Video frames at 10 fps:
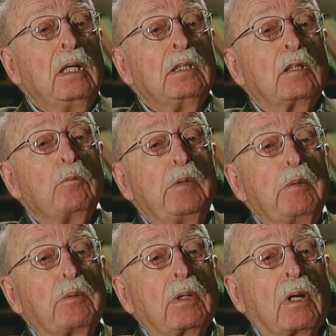Some
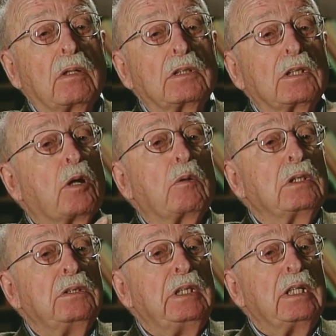people are slower
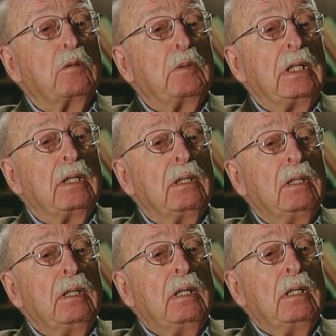to deal with,
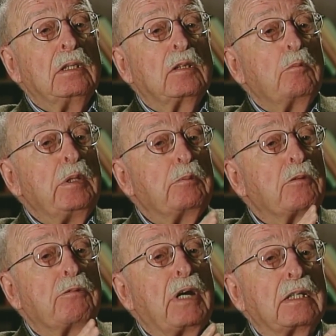some
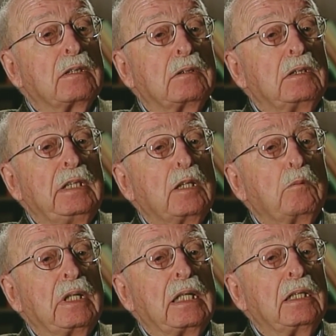people faster to deal
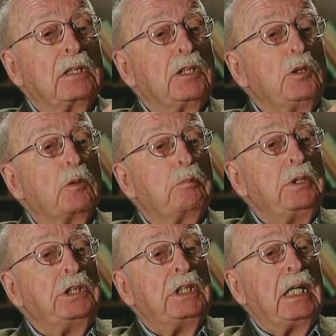with. And until you
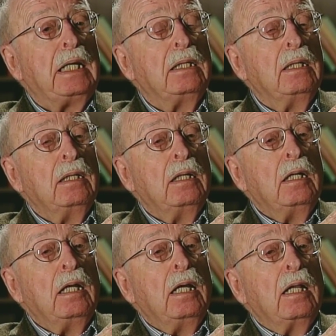appreciate
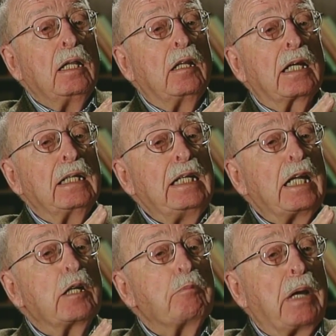the
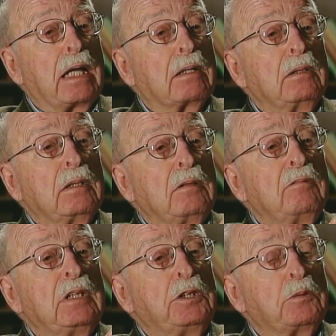kinetic pattern in
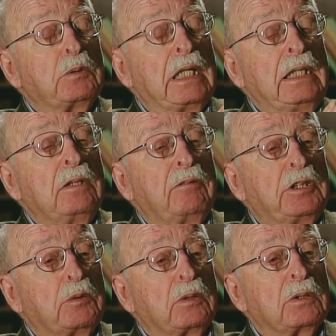
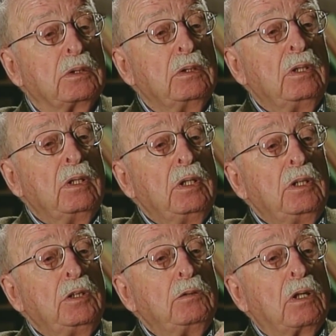individuals,
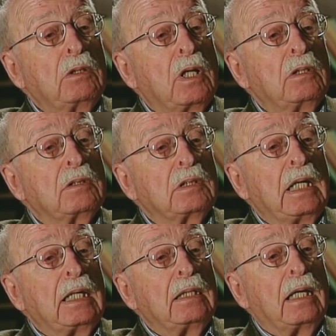you don't
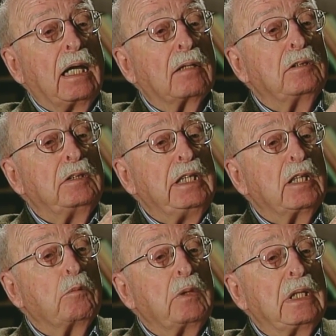understand how to
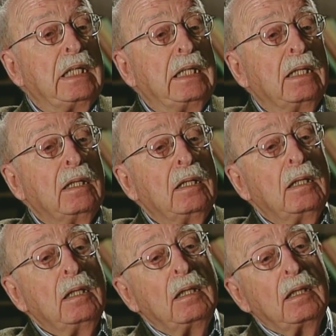deal with the
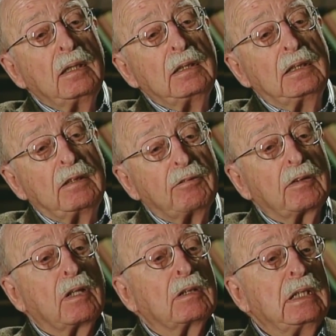
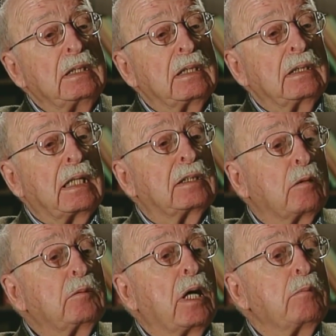difficulties that
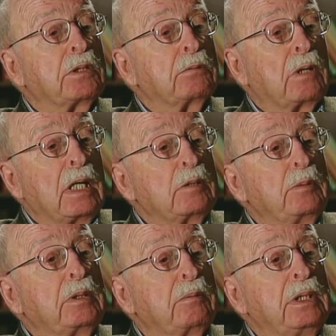sometimes arise
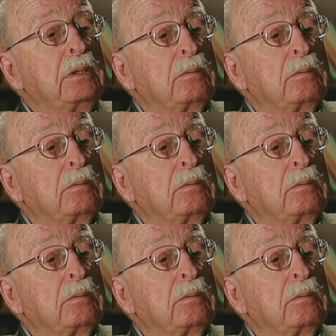between